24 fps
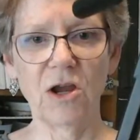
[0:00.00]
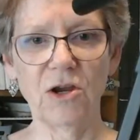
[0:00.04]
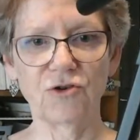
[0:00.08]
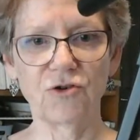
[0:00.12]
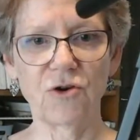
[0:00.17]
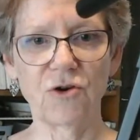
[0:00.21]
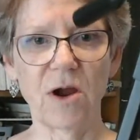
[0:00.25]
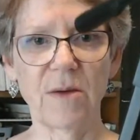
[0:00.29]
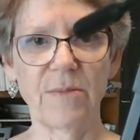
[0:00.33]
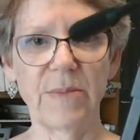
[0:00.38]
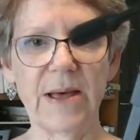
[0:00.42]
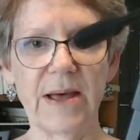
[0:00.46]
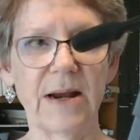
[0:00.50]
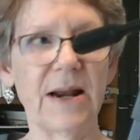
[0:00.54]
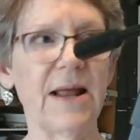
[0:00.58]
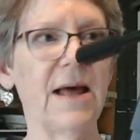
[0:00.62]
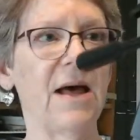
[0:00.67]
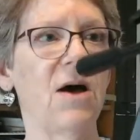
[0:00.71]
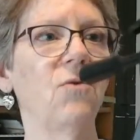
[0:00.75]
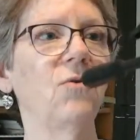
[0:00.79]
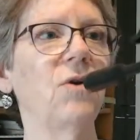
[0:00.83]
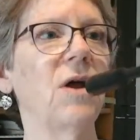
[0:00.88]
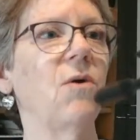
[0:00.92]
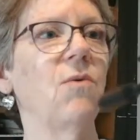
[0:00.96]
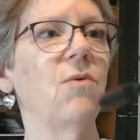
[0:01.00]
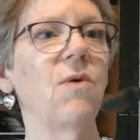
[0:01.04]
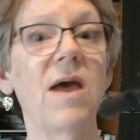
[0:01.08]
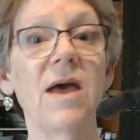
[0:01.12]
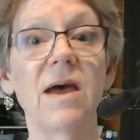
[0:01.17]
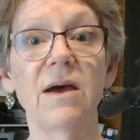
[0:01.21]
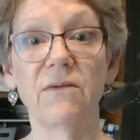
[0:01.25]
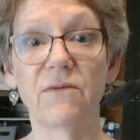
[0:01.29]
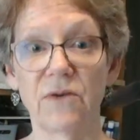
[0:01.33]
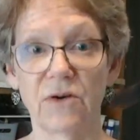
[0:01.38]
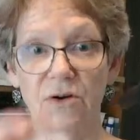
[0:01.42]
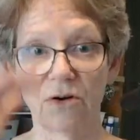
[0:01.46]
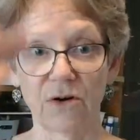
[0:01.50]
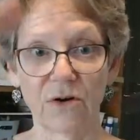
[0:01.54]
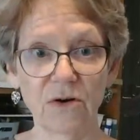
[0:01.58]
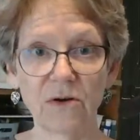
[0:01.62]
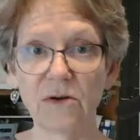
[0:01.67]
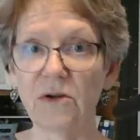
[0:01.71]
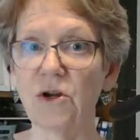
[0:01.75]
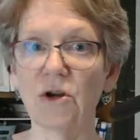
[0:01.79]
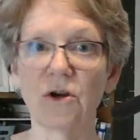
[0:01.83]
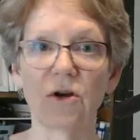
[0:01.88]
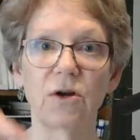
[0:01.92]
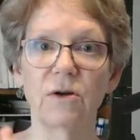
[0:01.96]
tripod out, however
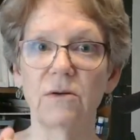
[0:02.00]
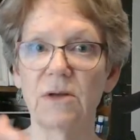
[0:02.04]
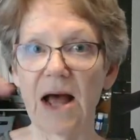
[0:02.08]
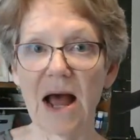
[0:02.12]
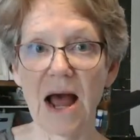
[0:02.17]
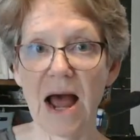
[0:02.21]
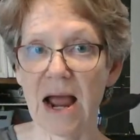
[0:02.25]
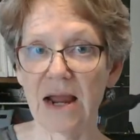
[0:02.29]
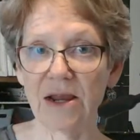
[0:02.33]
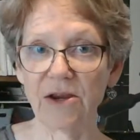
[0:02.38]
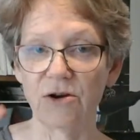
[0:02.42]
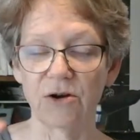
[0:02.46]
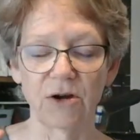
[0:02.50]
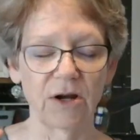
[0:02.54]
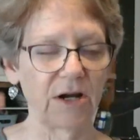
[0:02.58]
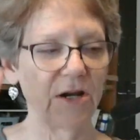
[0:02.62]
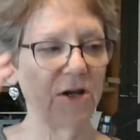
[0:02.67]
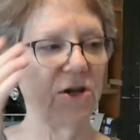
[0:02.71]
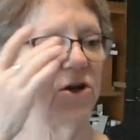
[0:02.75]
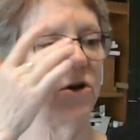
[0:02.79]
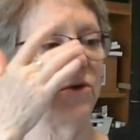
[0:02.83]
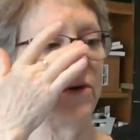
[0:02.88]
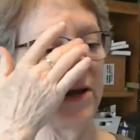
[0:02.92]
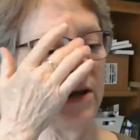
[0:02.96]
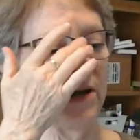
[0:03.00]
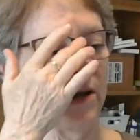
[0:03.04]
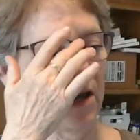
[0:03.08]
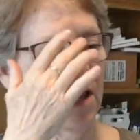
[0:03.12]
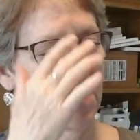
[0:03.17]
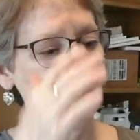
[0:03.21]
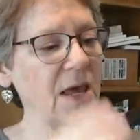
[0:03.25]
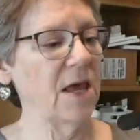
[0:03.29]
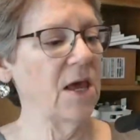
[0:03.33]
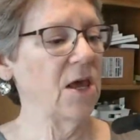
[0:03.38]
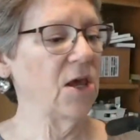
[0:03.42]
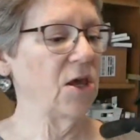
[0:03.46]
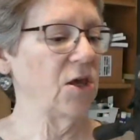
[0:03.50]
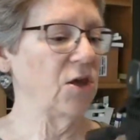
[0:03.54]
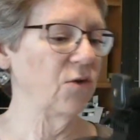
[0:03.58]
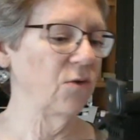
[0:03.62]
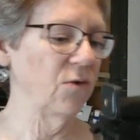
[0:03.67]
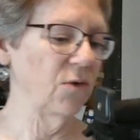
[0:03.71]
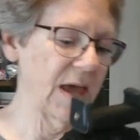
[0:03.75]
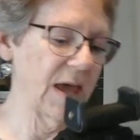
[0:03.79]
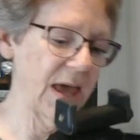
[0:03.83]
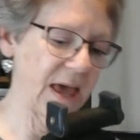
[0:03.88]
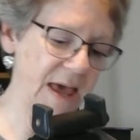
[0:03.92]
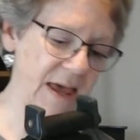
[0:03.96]
you're going to do it, you
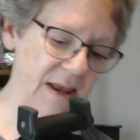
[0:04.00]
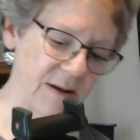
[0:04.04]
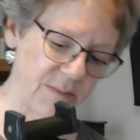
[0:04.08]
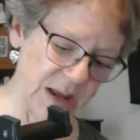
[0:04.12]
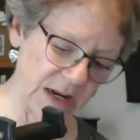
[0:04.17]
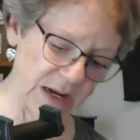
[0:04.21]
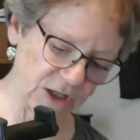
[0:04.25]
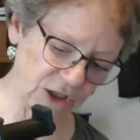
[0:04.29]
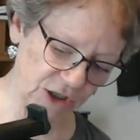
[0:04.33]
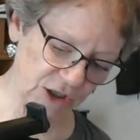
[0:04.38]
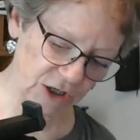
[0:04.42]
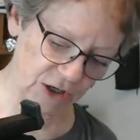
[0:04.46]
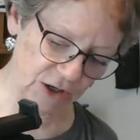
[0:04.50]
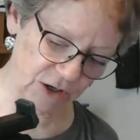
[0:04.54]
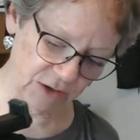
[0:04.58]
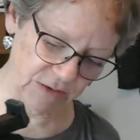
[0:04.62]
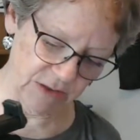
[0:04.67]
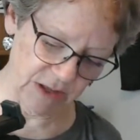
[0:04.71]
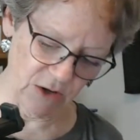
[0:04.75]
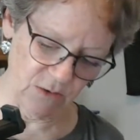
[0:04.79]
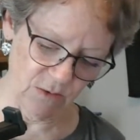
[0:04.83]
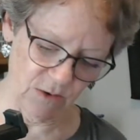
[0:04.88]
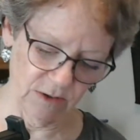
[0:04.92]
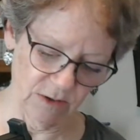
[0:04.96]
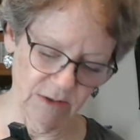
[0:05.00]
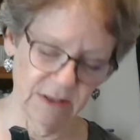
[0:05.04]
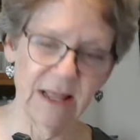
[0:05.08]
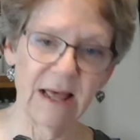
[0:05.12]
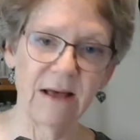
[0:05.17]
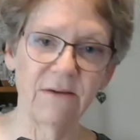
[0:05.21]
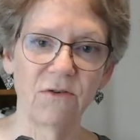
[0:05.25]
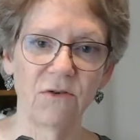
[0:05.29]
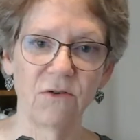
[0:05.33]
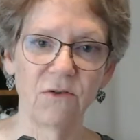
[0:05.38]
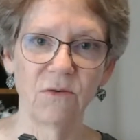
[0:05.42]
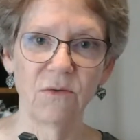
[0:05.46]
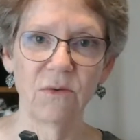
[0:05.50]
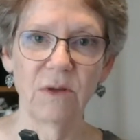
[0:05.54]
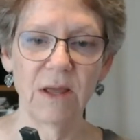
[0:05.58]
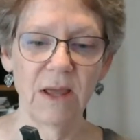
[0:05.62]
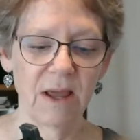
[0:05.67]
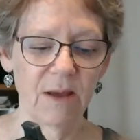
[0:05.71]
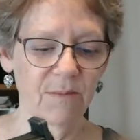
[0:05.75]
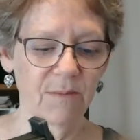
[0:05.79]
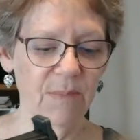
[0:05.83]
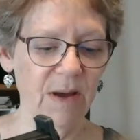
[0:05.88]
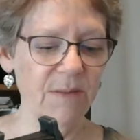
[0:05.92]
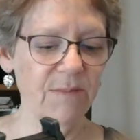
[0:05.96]
can make sure that you are level
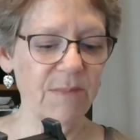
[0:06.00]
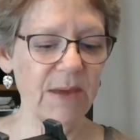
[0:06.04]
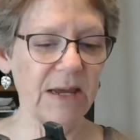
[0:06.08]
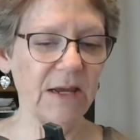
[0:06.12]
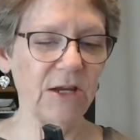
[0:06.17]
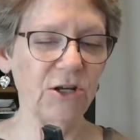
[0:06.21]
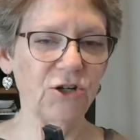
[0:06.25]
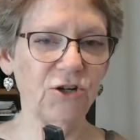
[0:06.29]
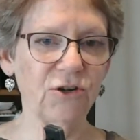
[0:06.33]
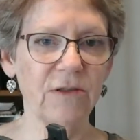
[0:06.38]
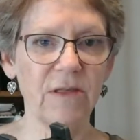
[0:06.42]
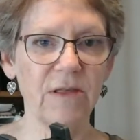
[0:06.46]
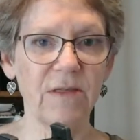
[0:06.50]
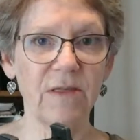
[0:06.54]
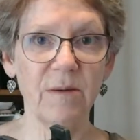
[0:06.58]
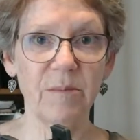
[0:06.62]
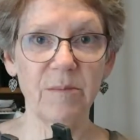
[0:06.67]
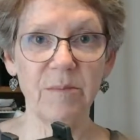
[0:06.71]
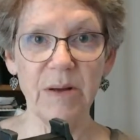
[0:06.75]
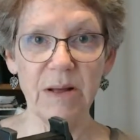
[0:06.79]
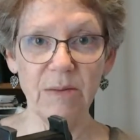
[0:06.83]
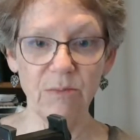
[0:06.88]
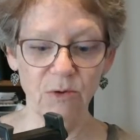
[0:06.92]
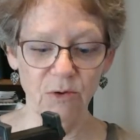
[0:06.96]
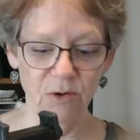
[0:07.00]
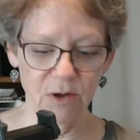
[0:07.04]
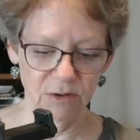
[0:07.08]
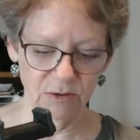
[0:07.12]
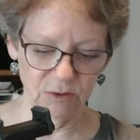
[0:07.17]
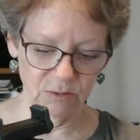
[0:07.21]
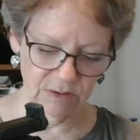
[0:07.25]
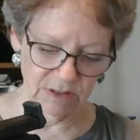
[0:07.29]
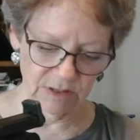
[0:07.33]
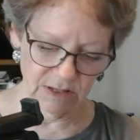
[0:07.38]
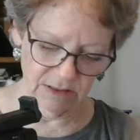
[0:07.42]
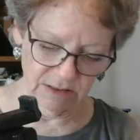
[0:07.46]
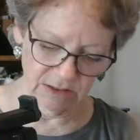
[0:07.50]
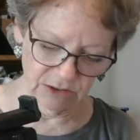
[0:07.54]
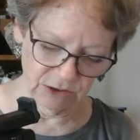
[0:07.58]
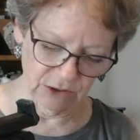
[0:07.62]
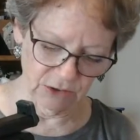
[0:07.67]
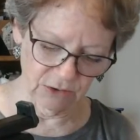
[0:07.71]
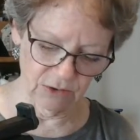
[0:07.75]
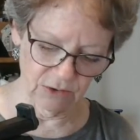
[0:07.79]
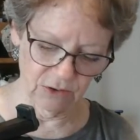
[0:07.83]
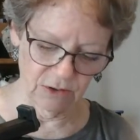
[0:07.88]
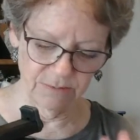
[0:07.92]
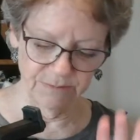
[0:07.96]
by making sure that the bubble goes within the
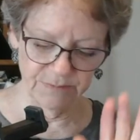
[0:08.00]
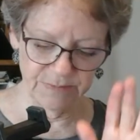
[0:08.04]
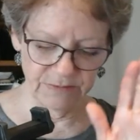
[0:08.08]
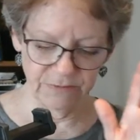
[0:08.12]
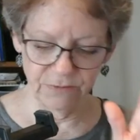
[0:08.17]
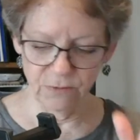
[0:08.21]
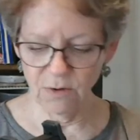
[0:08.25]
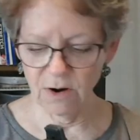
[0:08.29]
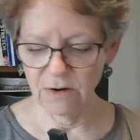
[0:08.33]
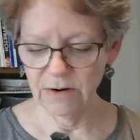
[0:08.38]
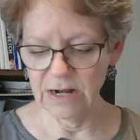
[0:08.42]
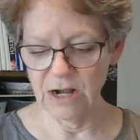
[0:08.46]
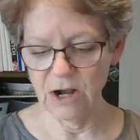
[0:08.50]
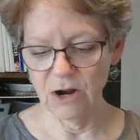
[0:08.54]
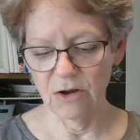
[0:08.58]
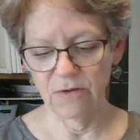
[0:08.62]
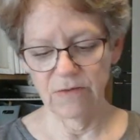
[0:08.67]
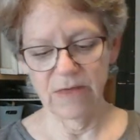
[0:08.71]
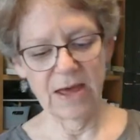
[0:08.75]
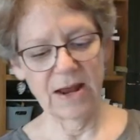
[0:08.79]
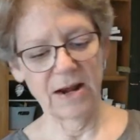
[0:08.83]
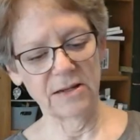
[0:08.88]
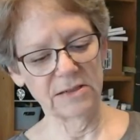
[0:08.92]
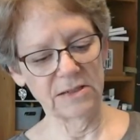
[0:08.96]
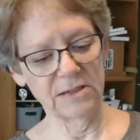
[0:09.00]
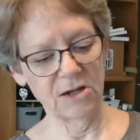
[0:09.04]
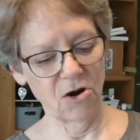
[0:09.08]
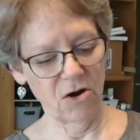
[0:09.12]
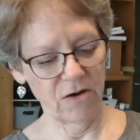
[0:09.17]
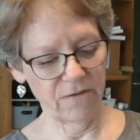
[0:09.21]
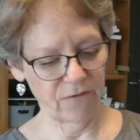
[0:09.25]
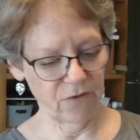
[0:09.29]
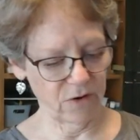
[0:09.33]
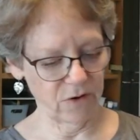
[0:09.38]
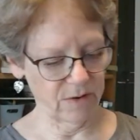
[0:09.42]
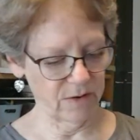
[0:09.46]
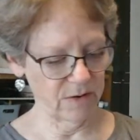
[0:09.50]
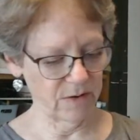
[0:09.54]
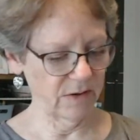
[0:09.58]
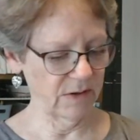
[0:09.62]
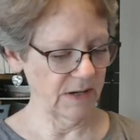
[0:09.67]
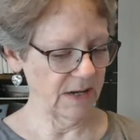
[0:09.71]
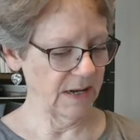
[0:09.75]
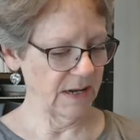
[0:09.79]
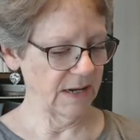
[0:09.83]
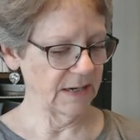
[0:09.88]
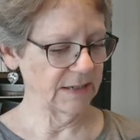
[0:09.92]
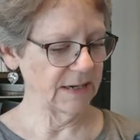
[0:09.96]
circle. You already know that. Sorry for
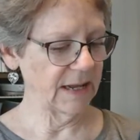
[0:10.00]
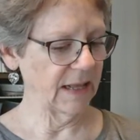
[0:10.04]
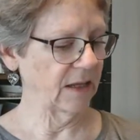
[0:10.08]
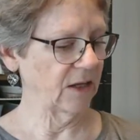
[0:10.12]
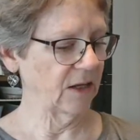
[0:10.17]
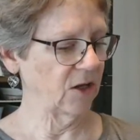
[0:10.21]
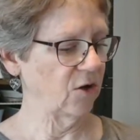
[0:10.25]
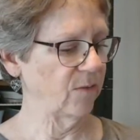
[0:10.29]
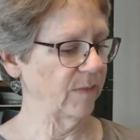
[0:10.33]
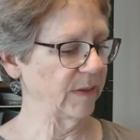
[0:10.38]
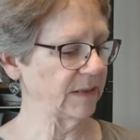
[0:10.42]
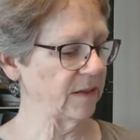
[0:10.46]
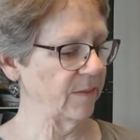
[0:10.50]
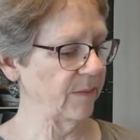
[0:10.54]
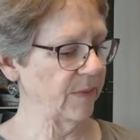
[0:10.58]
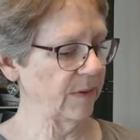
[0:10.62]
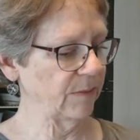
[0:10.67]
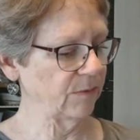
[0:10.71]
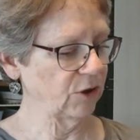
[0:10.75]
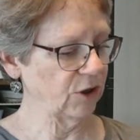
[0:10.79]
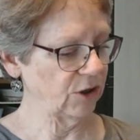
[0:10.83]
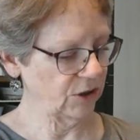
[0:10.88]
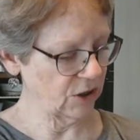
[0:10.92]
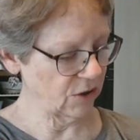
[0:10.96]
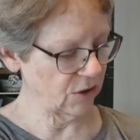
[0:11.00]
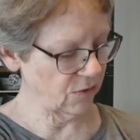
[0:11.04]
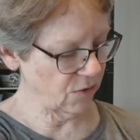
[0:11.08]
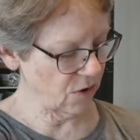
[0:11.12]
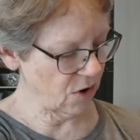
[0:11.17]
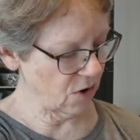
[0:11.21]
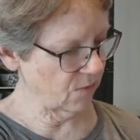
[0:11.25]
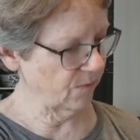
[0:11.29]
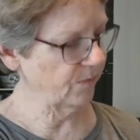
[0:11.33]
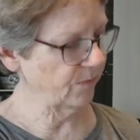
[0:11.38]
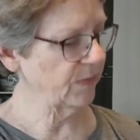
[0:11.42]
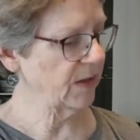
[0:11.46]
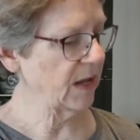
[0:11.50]
telling you, but some people just don't know.